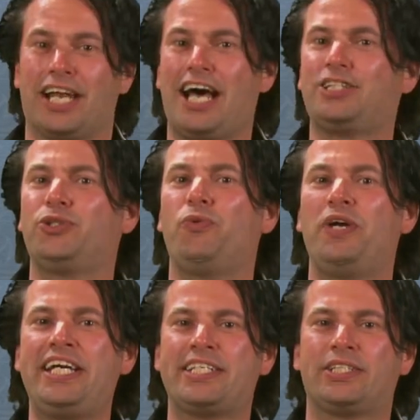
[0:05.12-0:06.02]
In the last 2
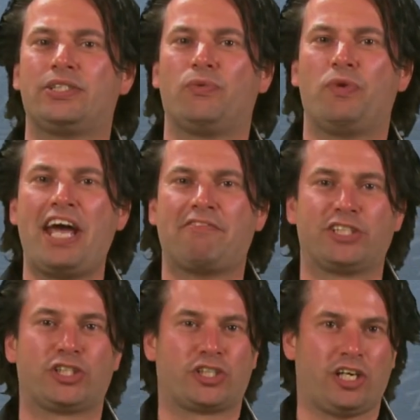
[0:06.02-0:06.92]
weeks, we have
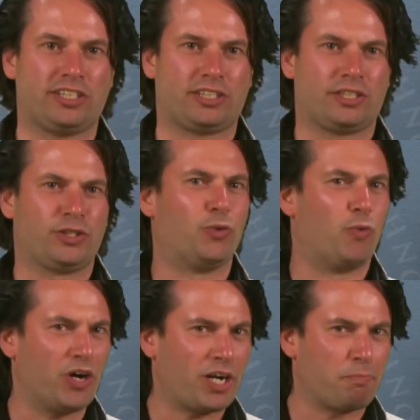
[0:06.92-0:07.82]
discussed the
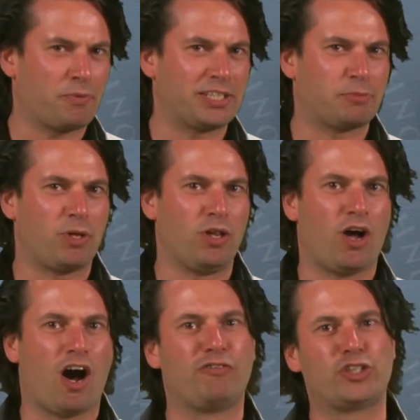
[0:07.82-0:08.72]
working
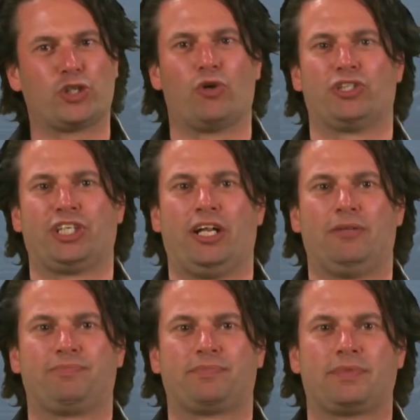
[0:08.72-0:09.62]
principle of a solar
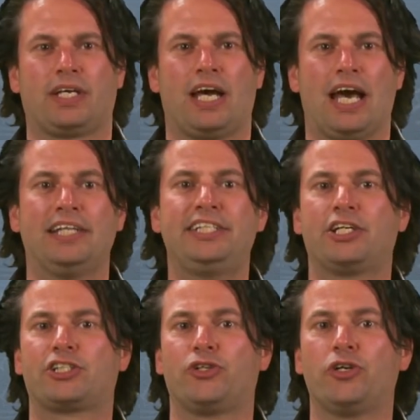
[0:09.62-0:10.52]
cell and
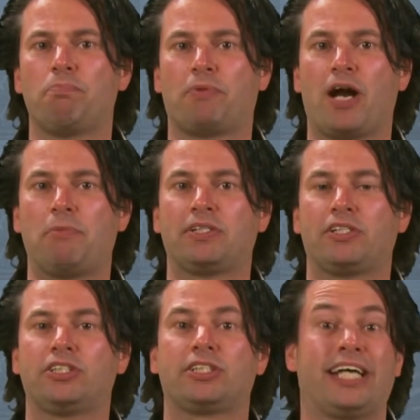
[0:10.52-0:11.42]
the external
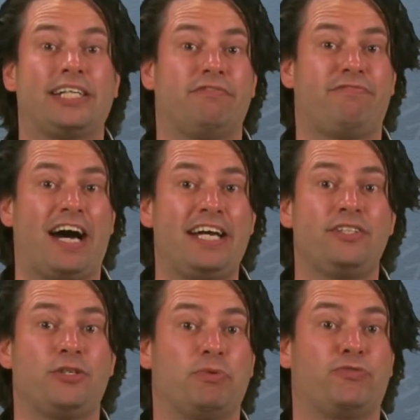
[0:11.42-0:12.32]
parameters that
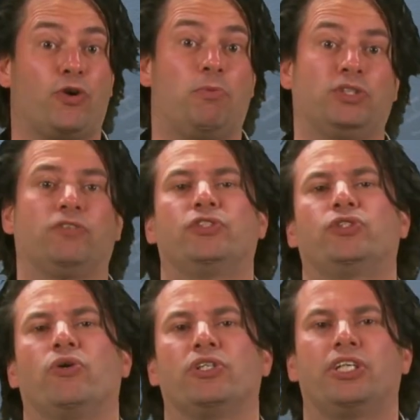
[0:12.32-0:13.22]
define the performance of a
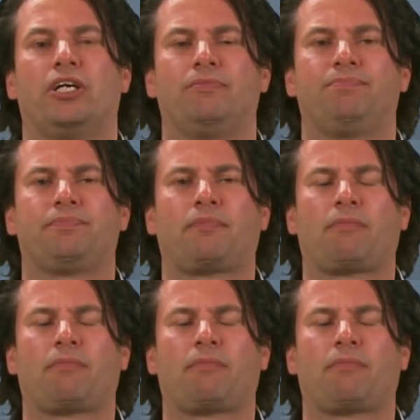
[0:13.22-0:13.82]
solar cell.